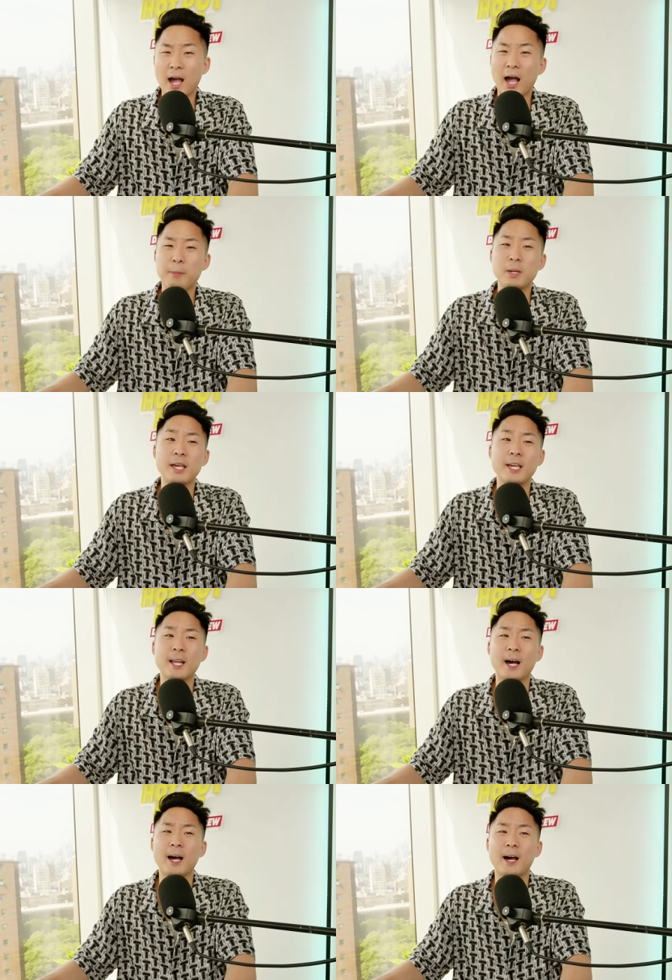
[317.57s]
I mean,
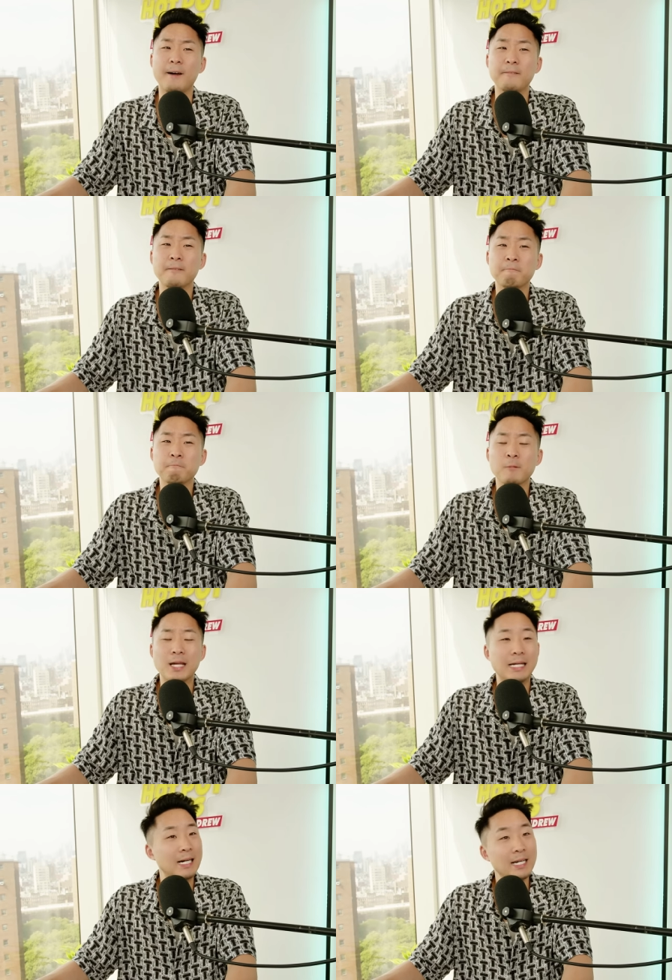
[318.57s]
uh,
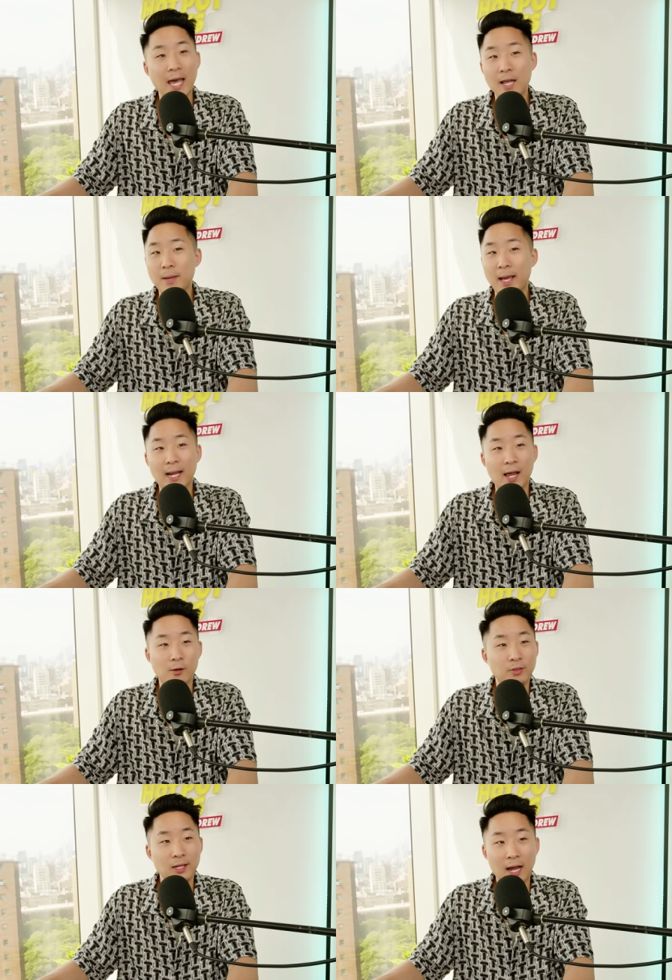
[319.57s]
again, man, I don't
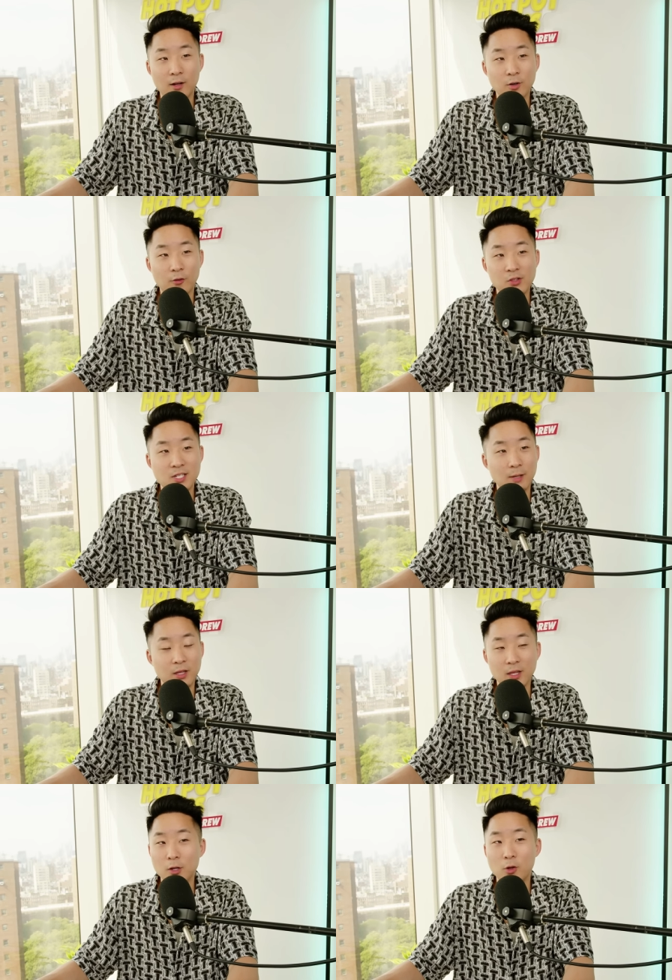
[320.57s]
think I don't know if it's
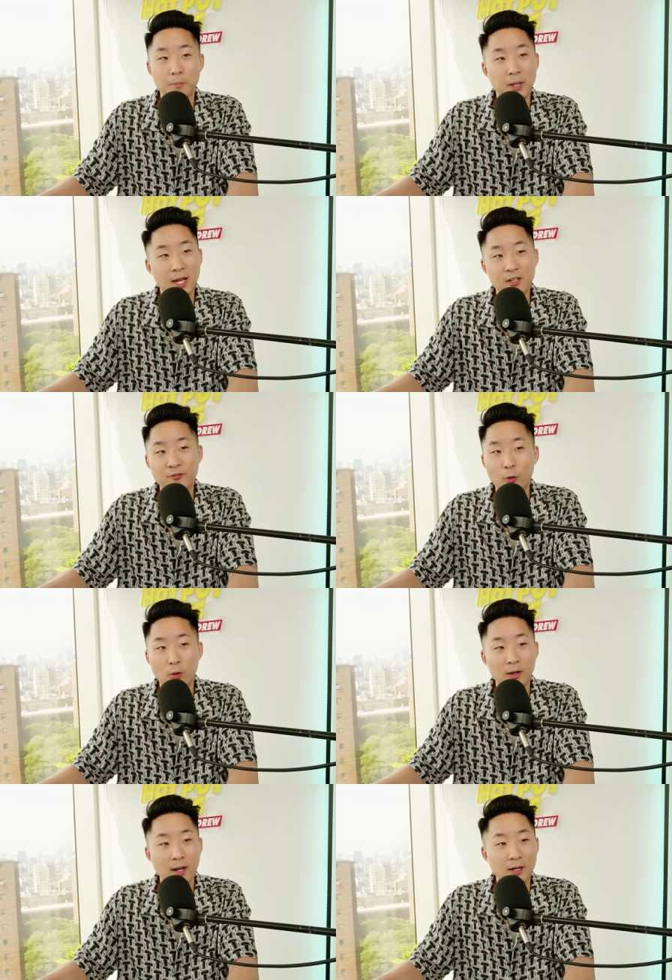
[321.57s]
something that you can panic
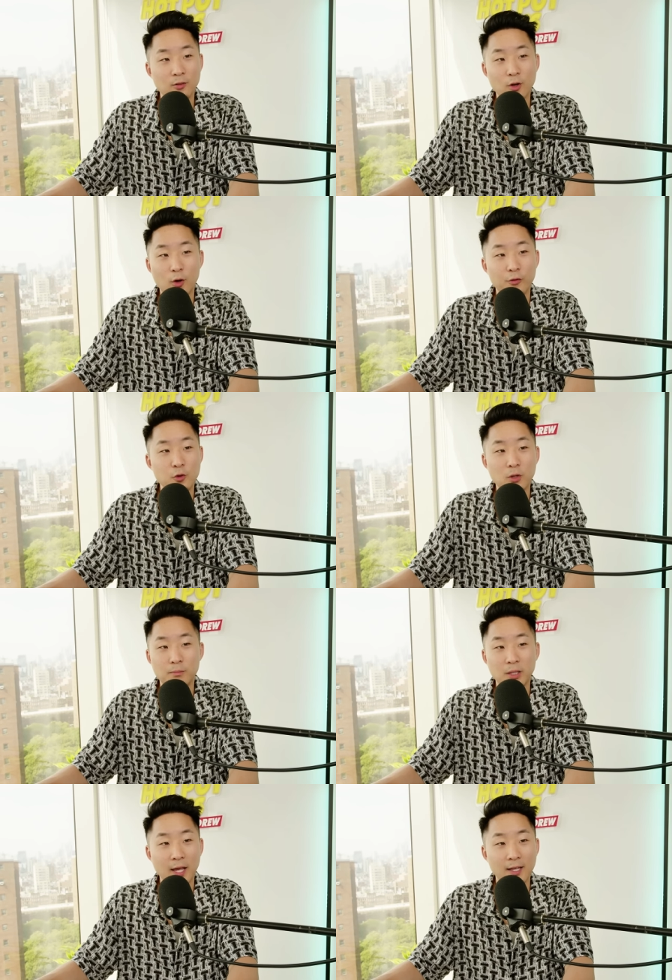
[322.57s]
for, and I don't know if you can
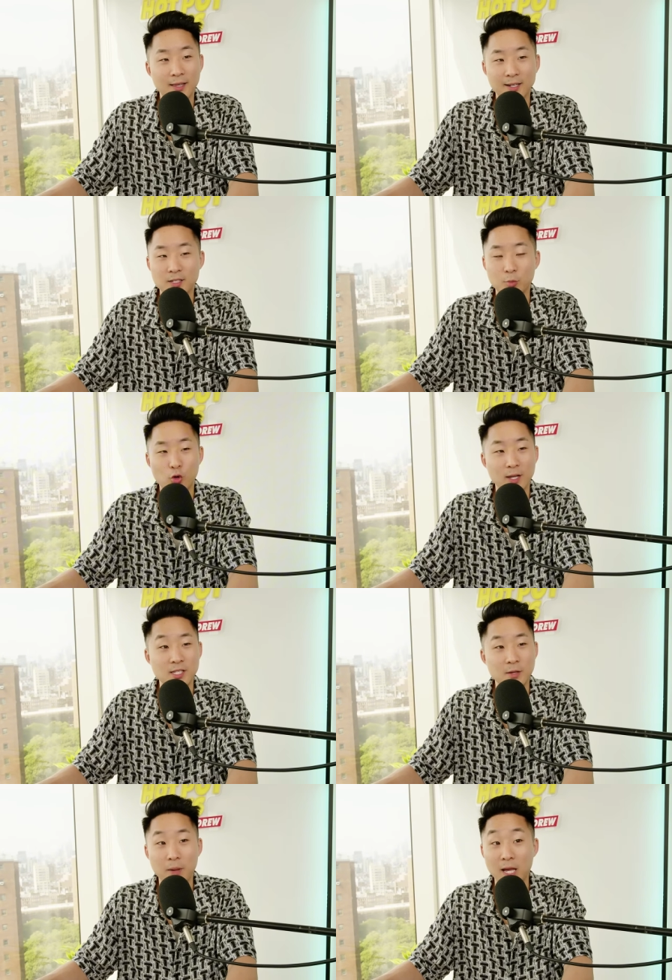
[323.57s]
plan like some
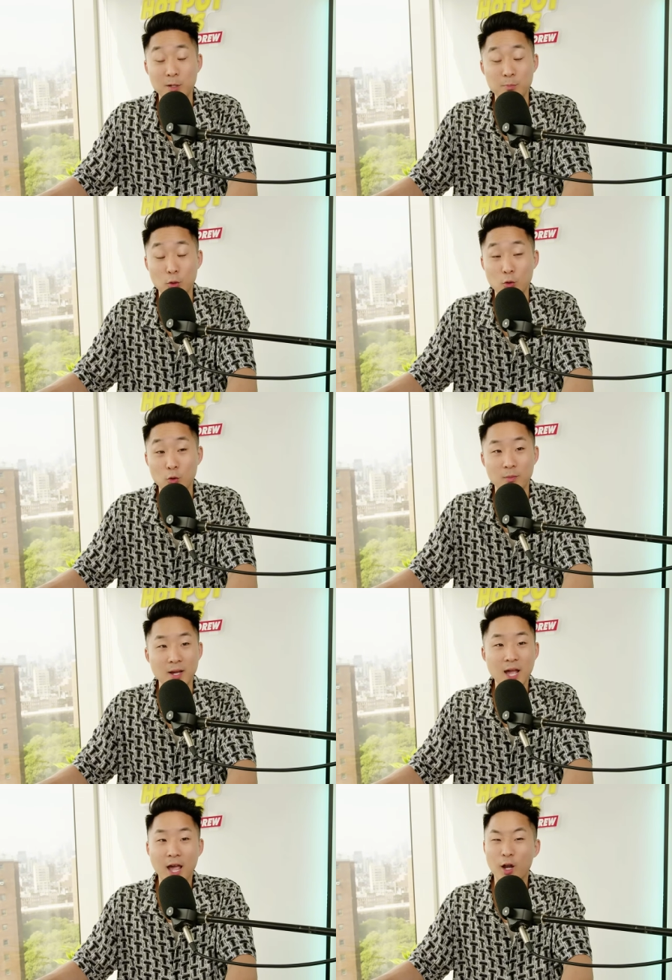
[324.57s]
crazy baby boom
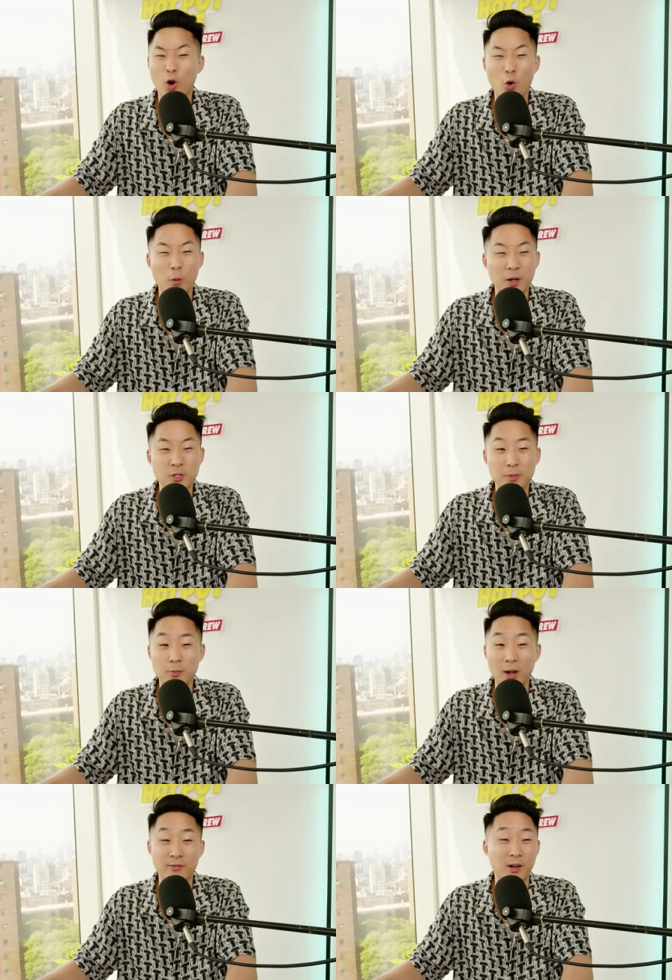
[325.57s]
and a whole bunch of people
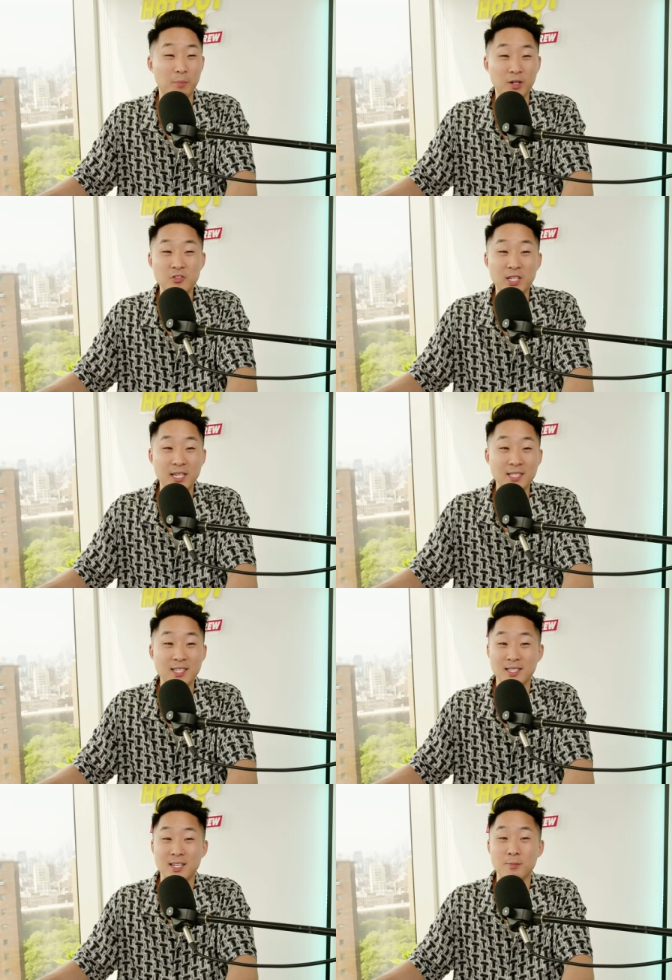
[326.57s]
having a bunch of kids.
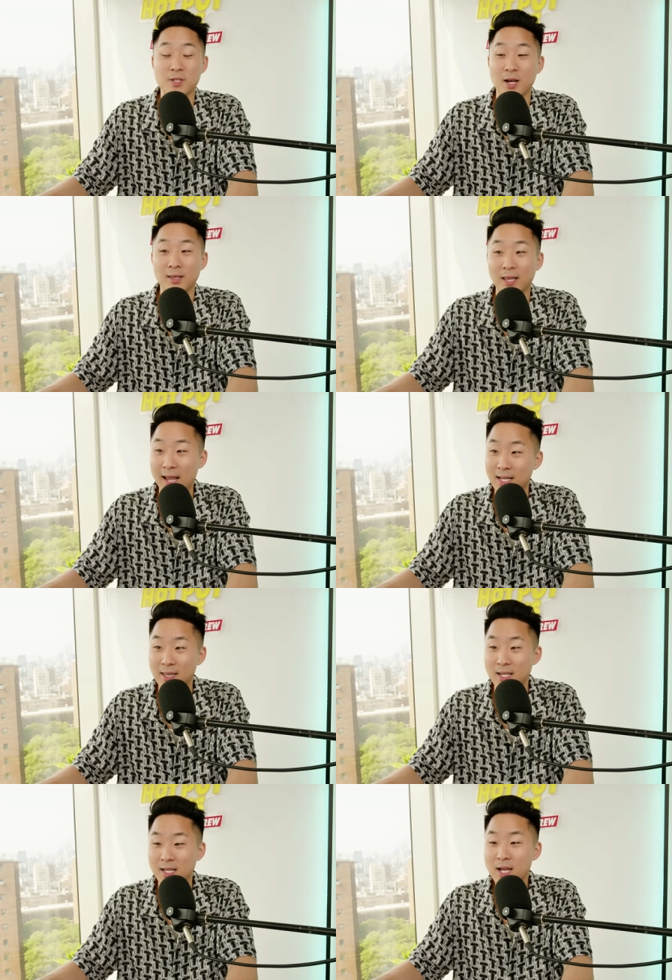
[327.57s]
It seems unlikely.